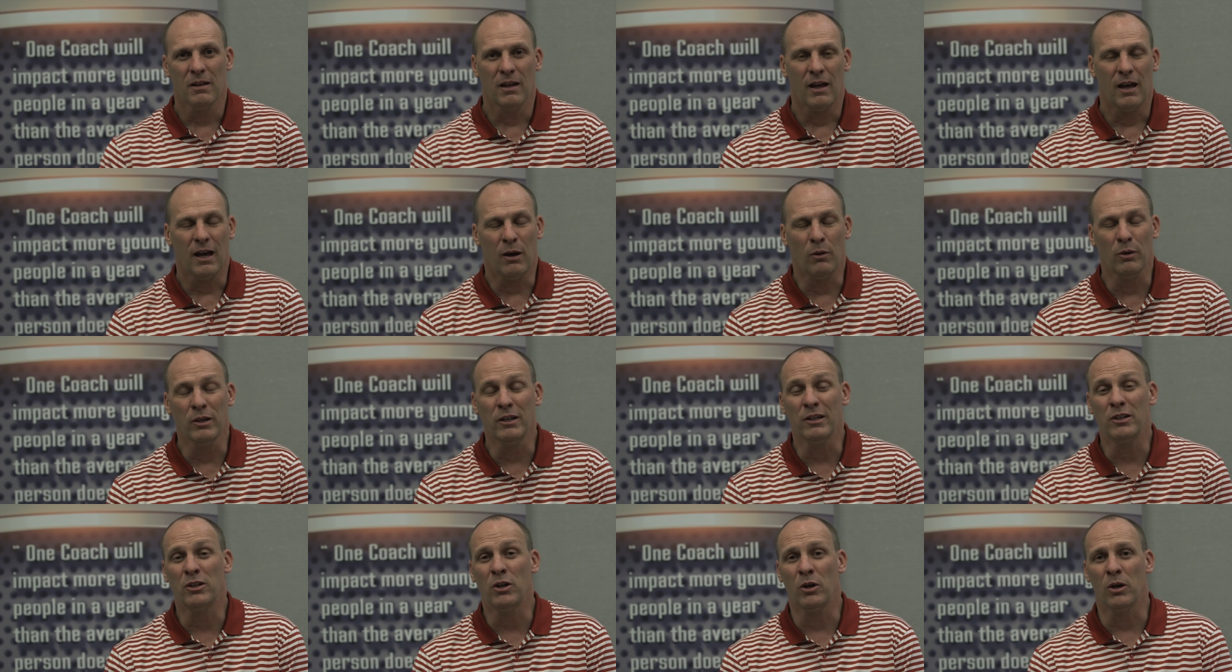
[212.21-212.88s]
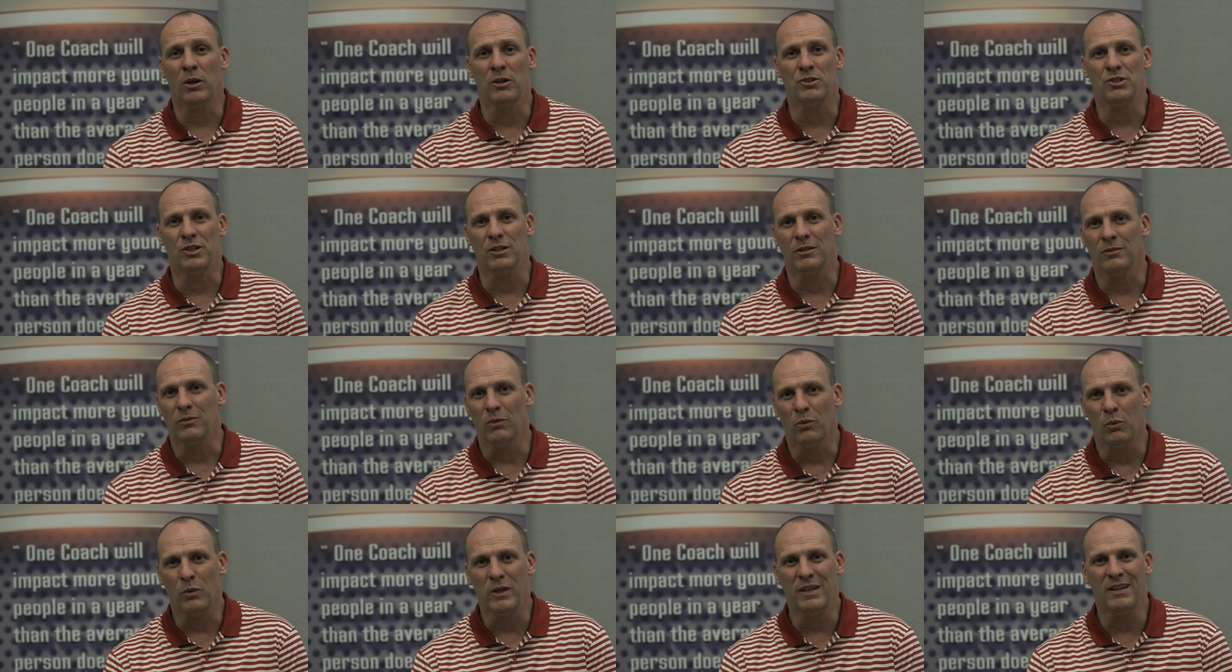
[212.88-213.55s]
I want to encourage you,
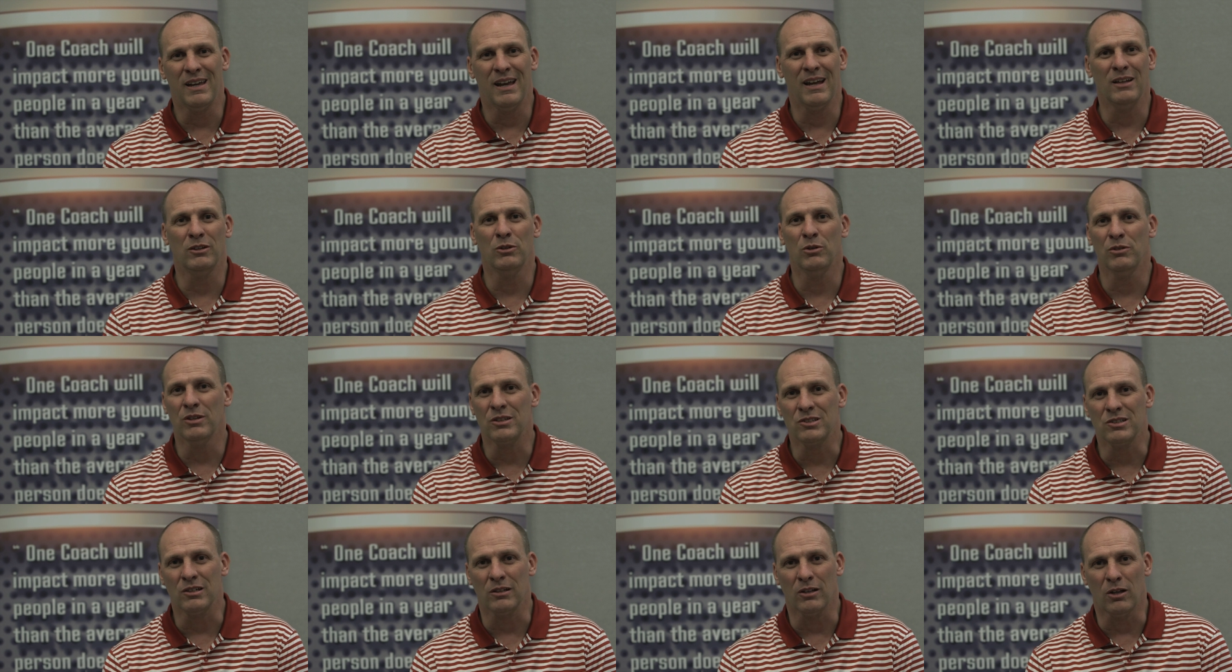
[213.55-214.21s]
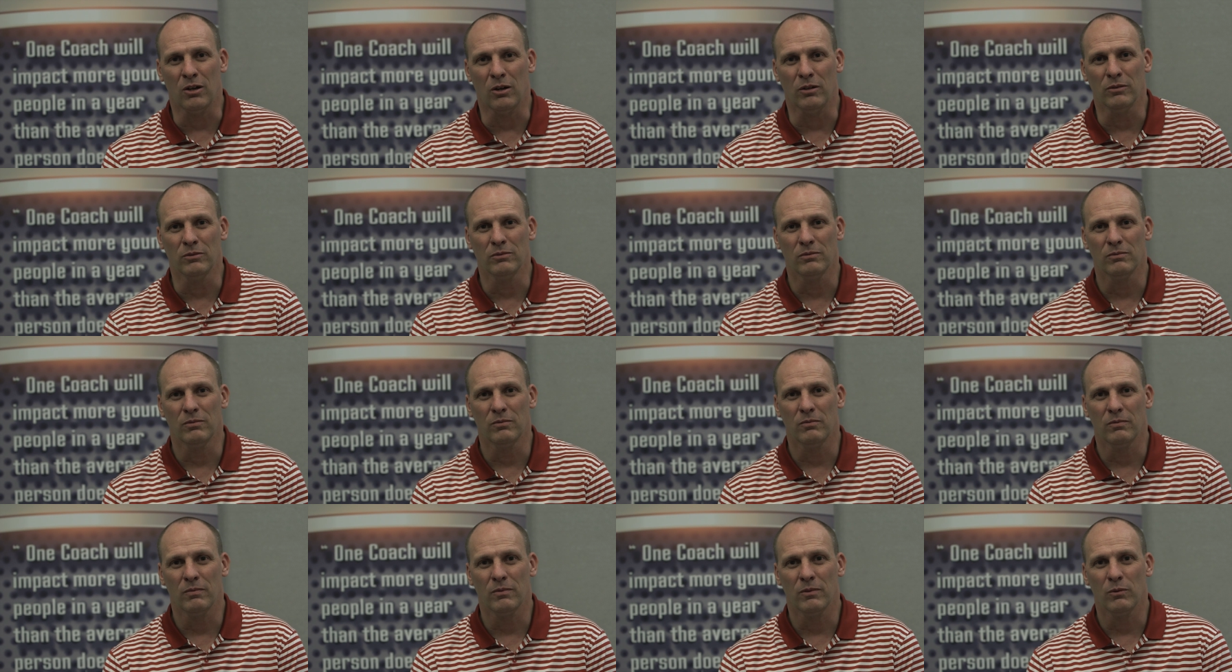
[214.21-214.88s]
we can't do this alone.
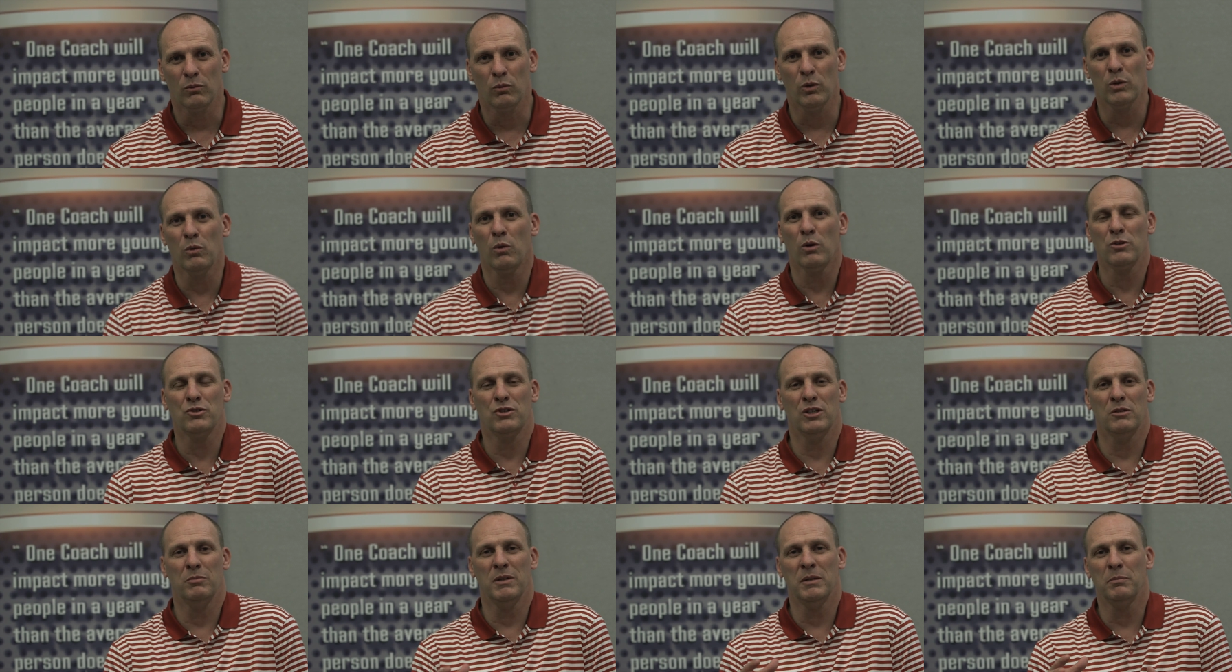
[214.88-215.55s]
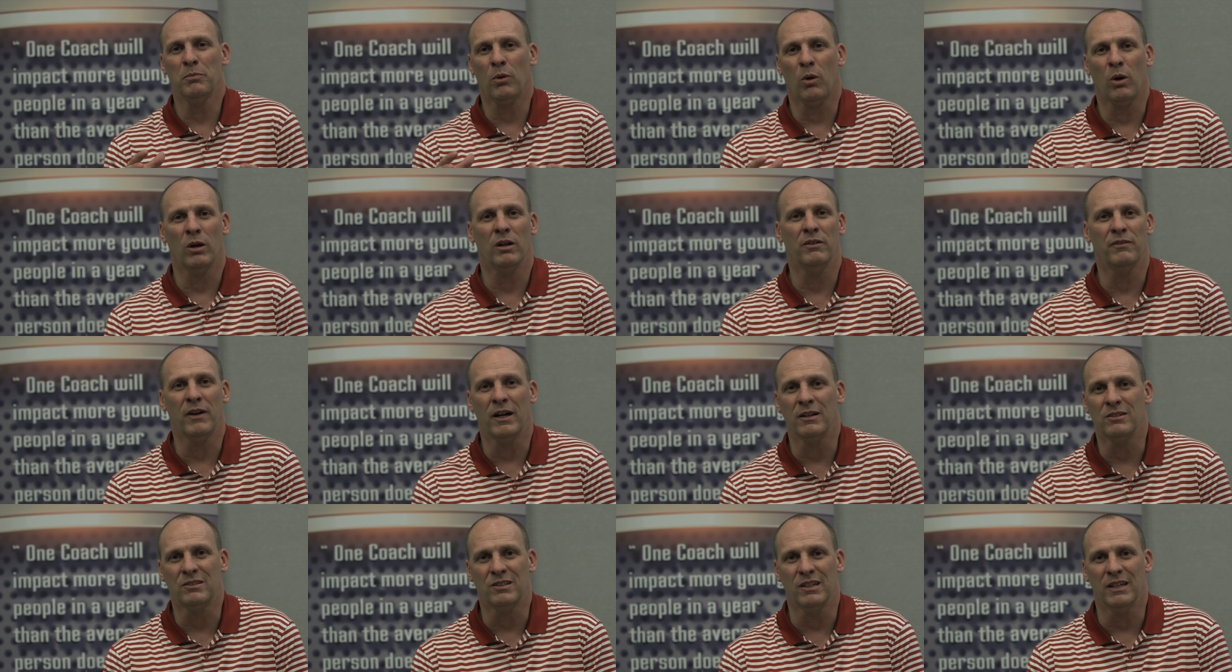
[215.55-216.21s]
We want you to be part of
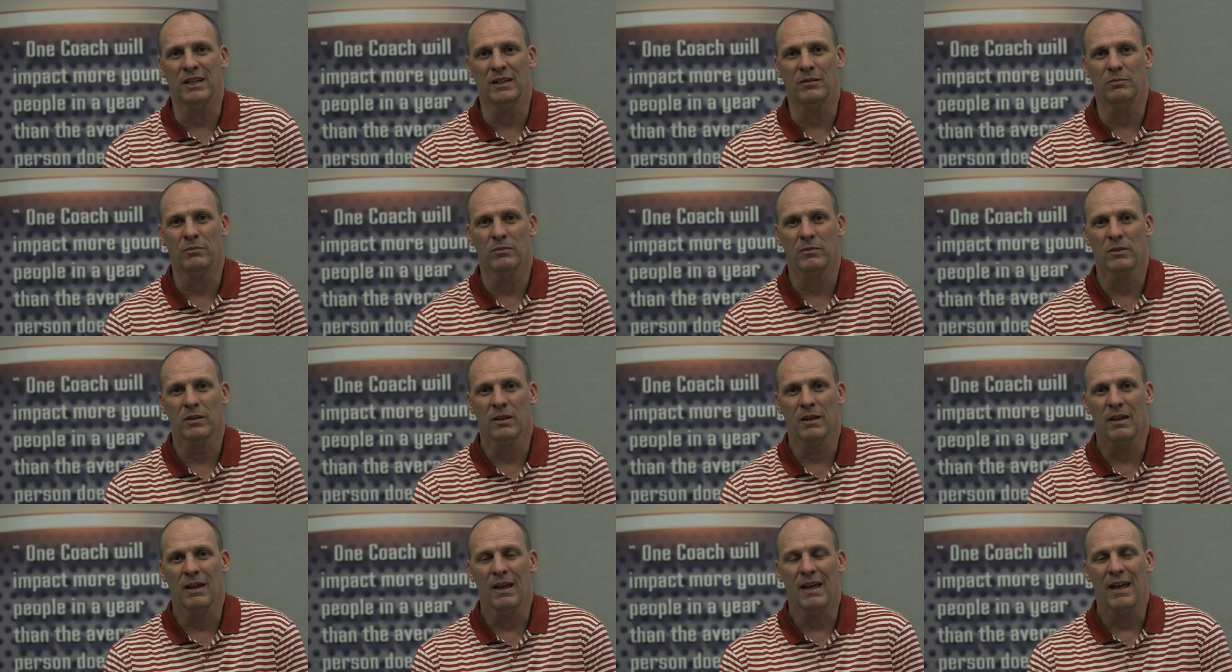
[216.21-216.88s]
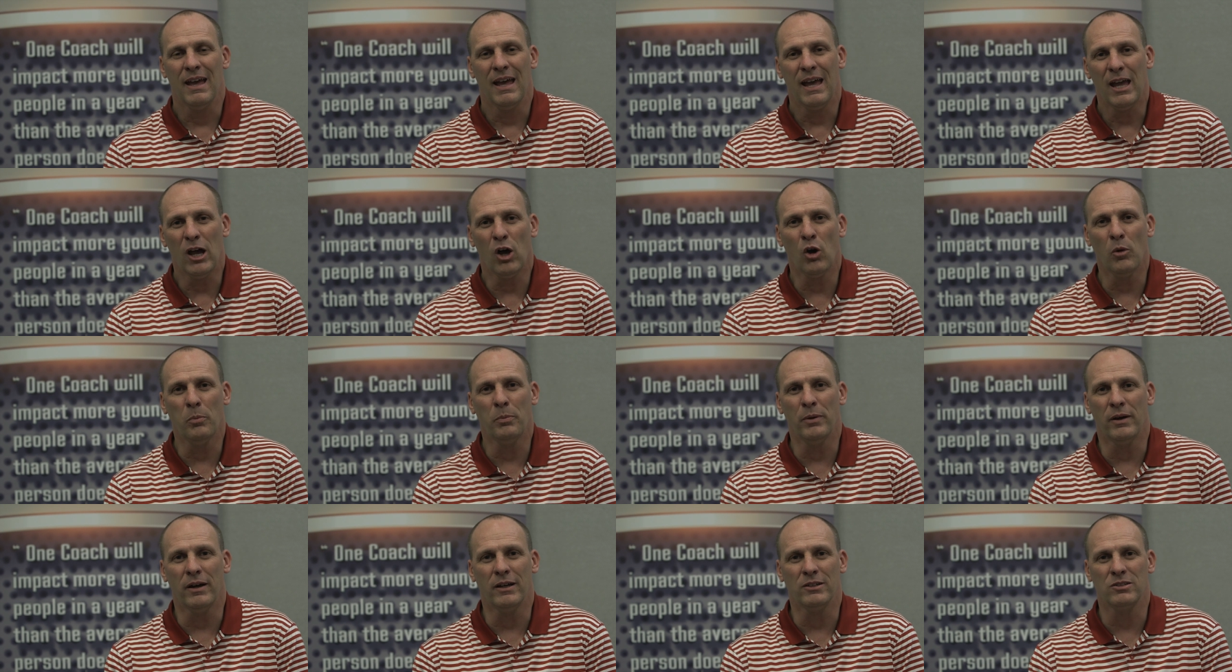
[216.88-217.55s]
our team.
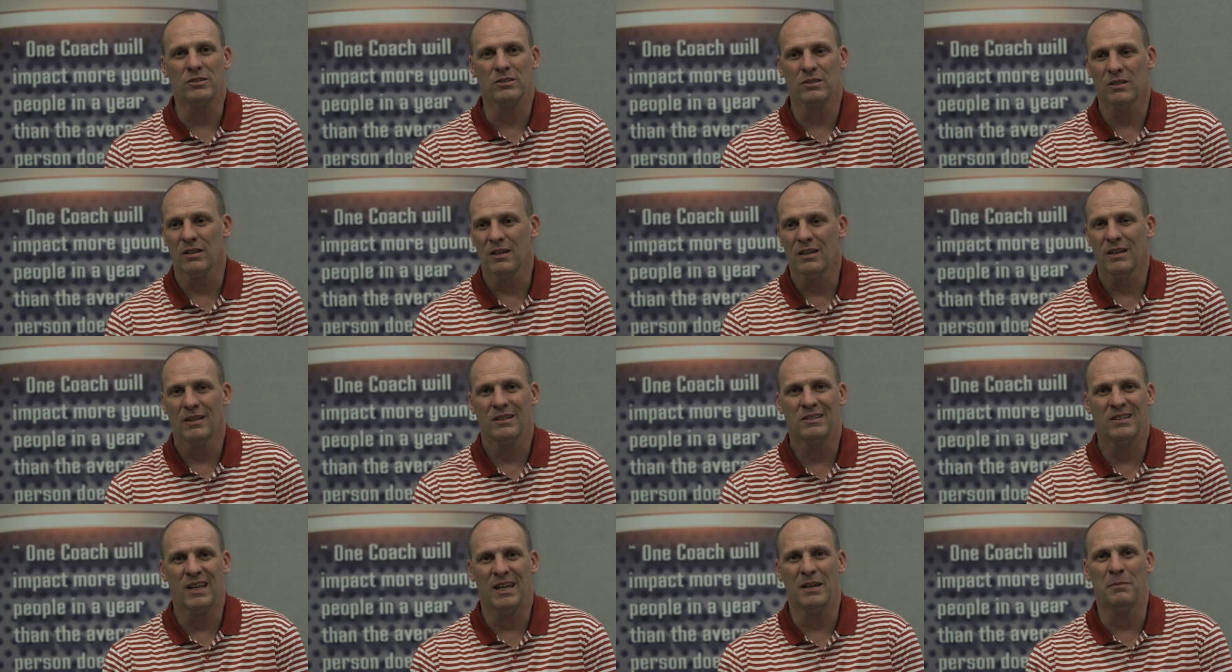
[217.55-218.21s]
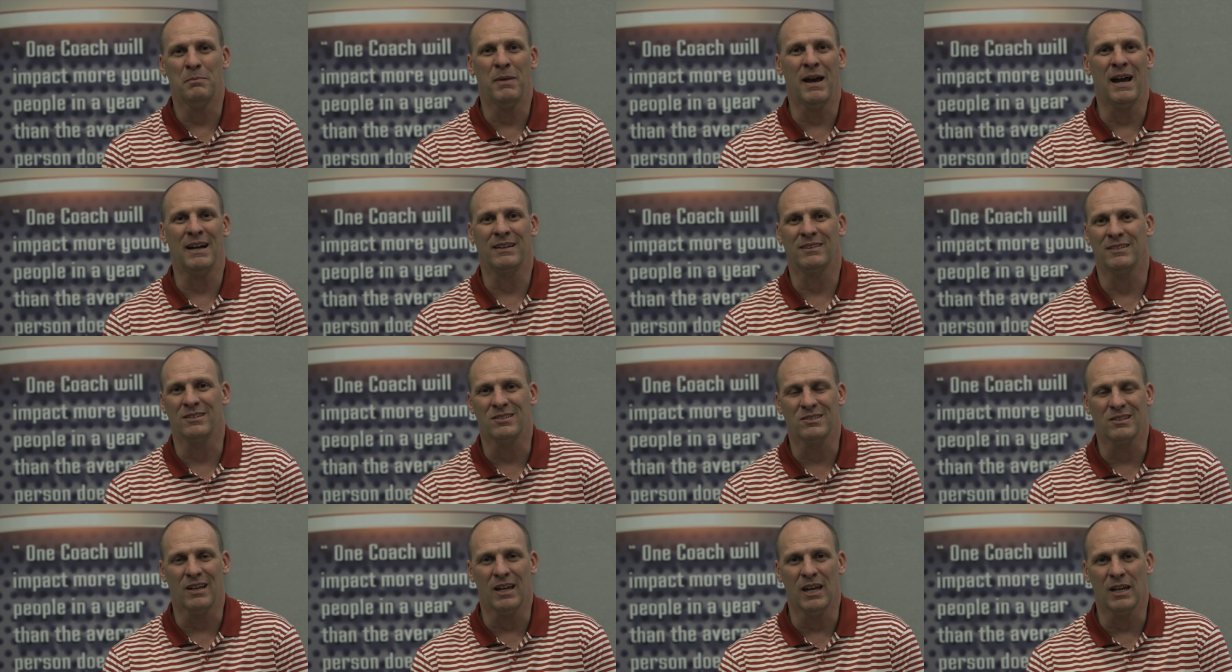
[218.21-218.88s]
Help us take back
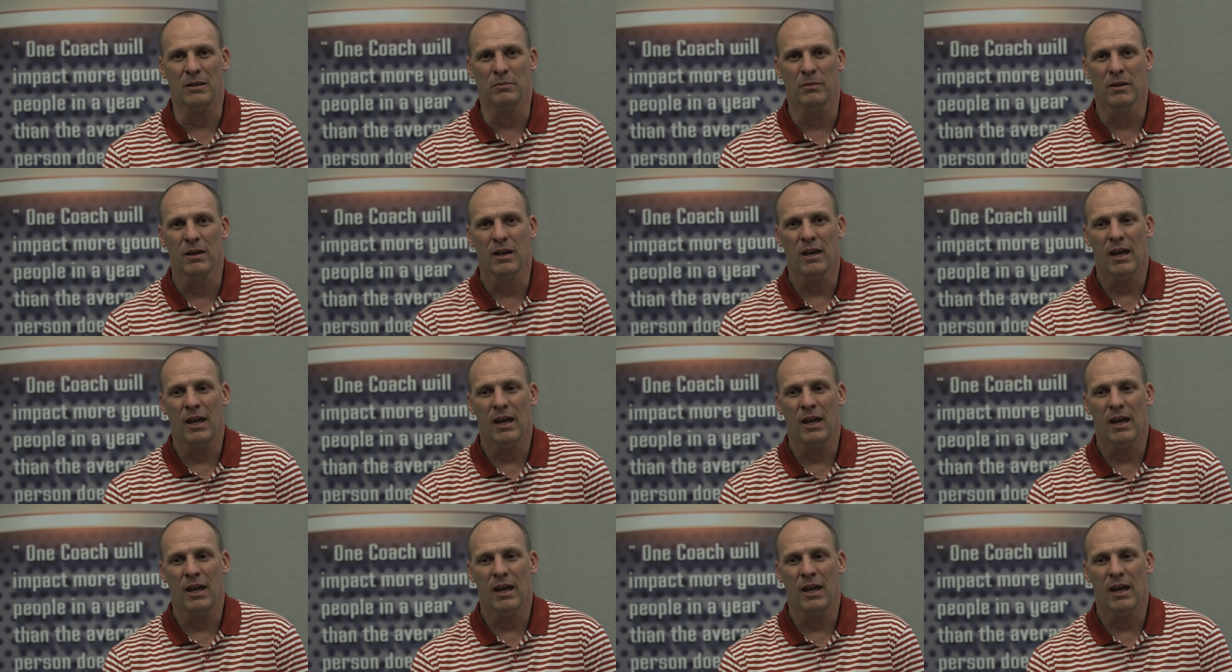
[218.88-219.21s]
this game.